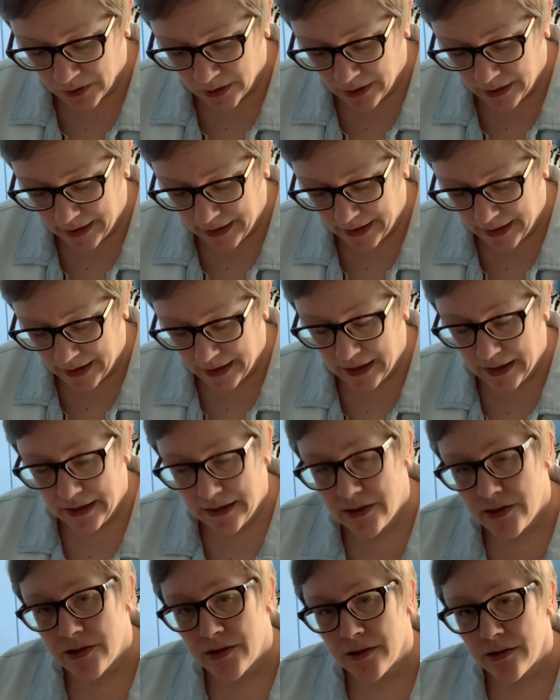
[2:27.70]

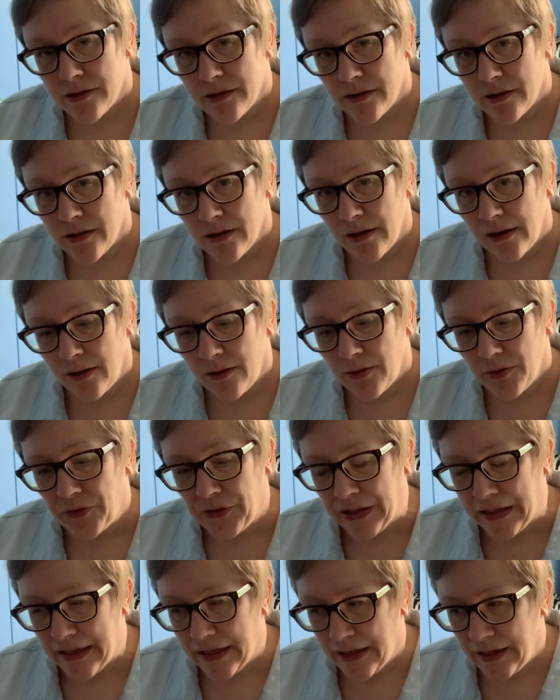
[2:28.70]
and
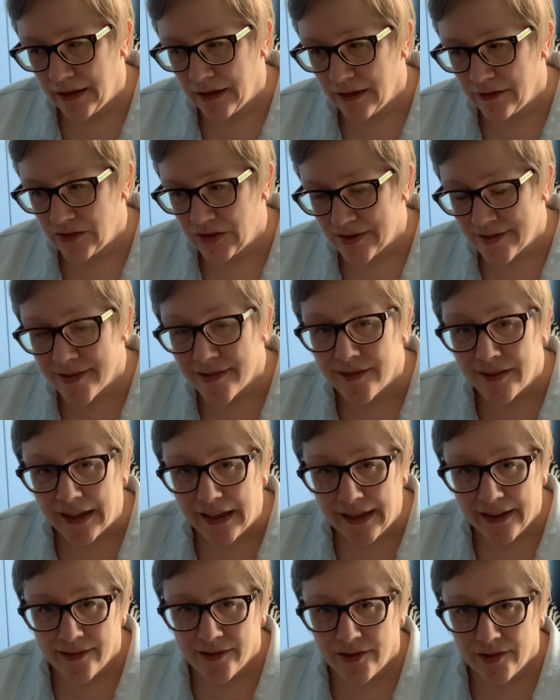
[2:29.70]
the
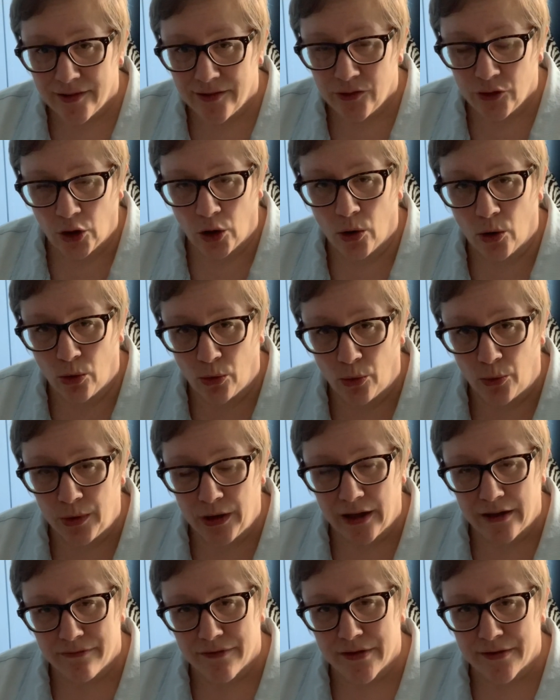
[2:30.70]
distinct tone
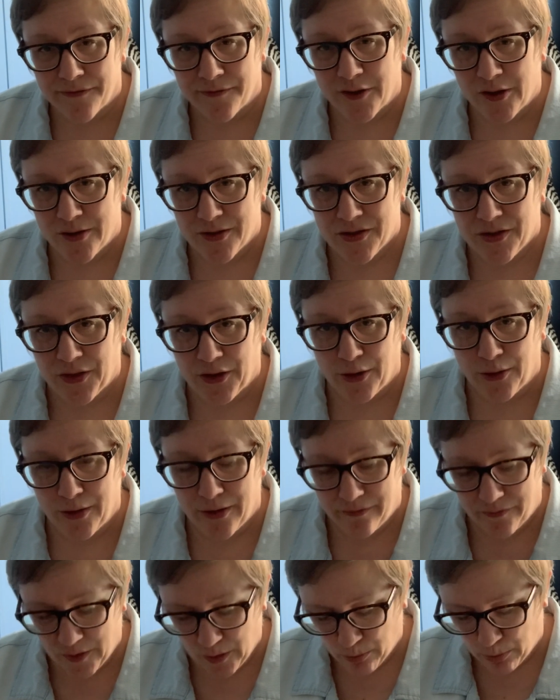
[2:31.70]
of the first third
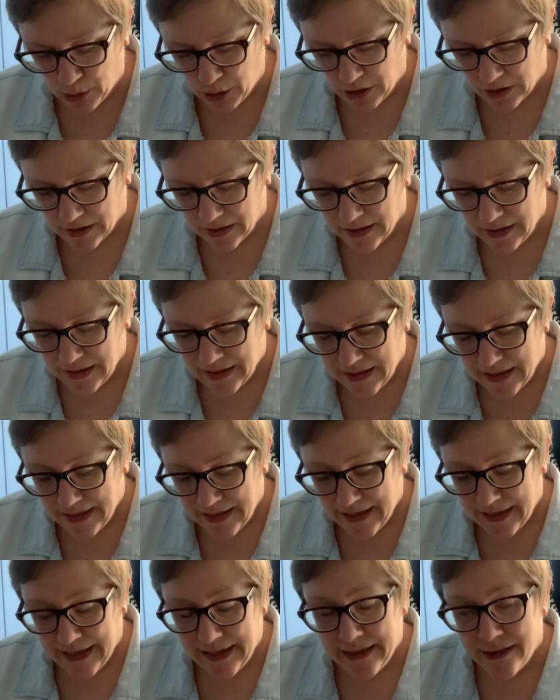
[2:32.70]
of the book
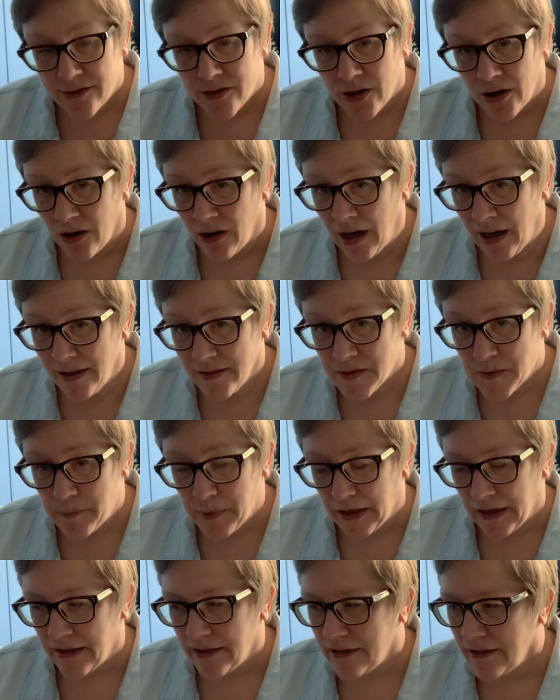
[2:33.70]
is her
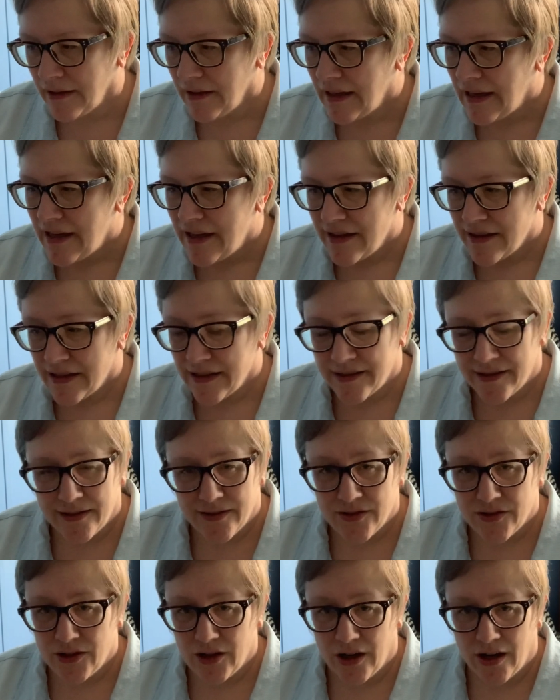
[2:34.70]
husband. This
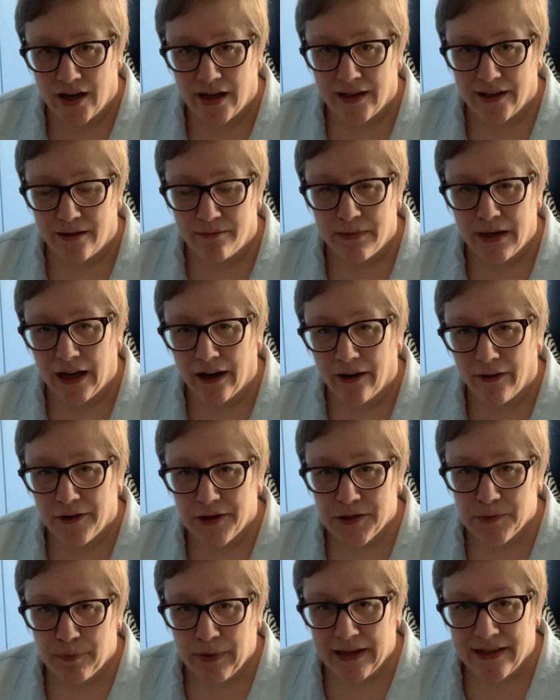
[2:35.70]
is not a
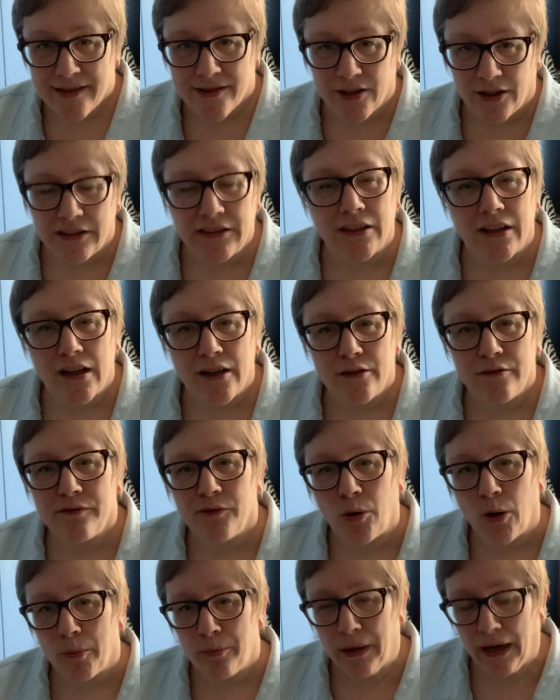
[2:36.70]
marriage based on love
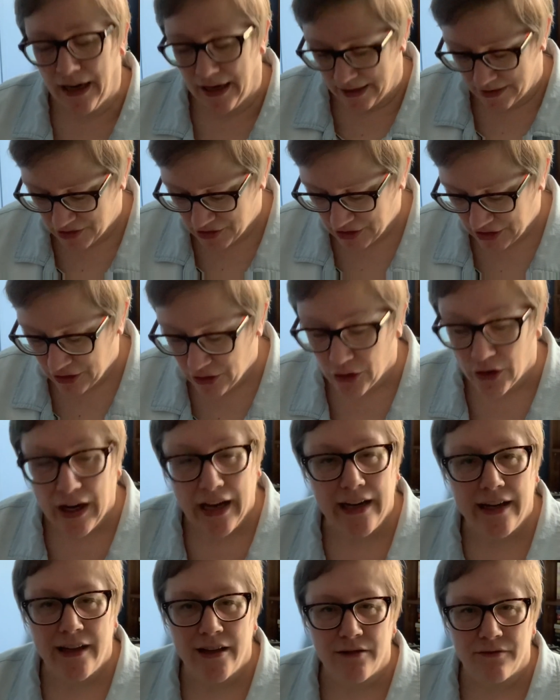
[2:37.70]
or passion or
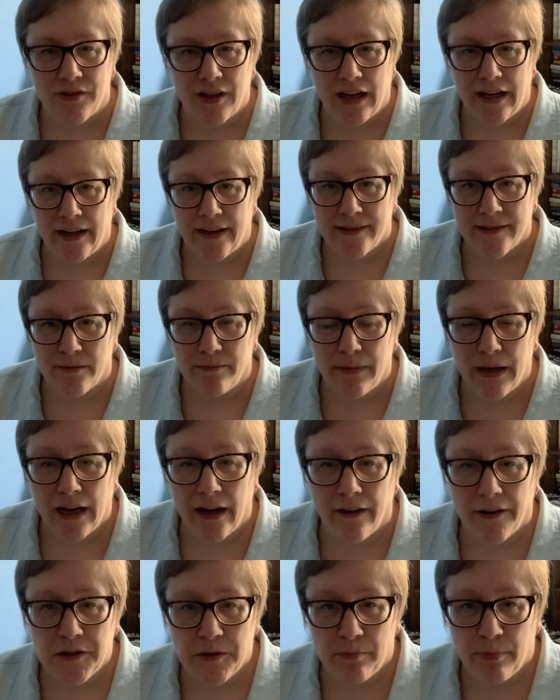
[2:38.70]
any of that. It's a
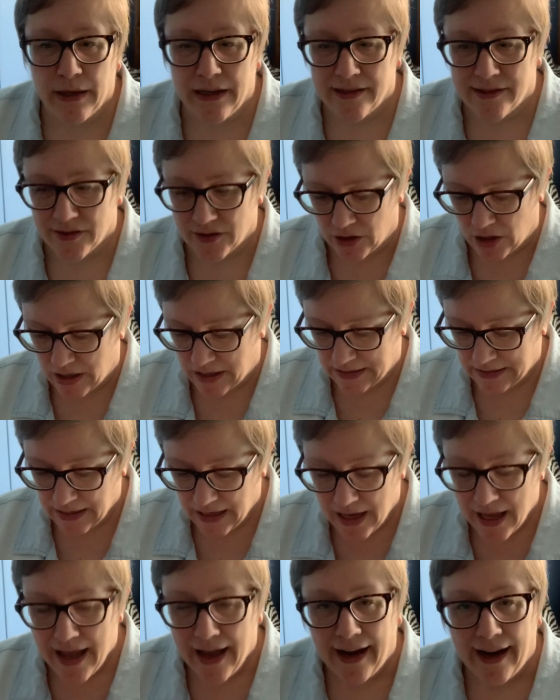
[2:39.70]
marriage based on
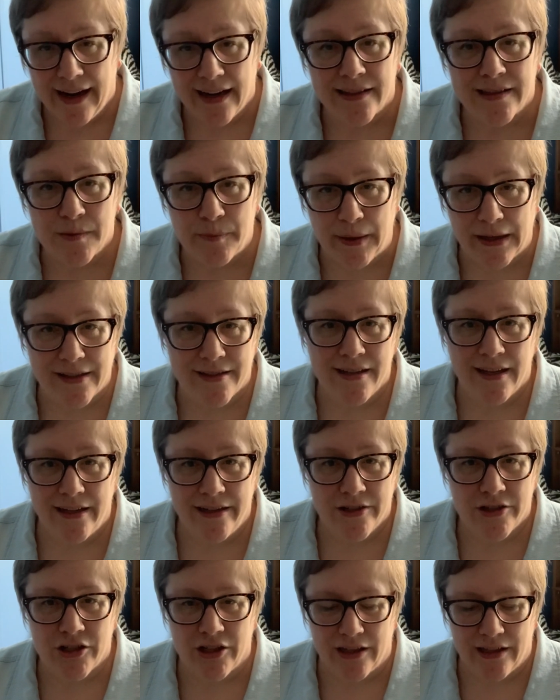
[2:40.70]

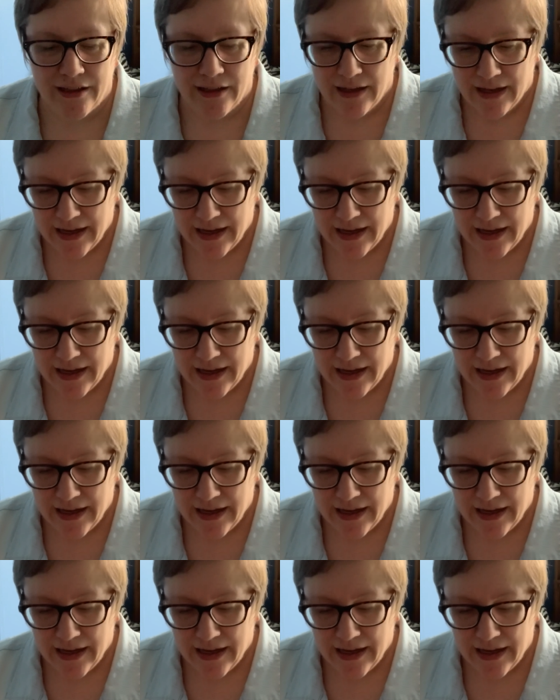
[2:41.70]
expectation.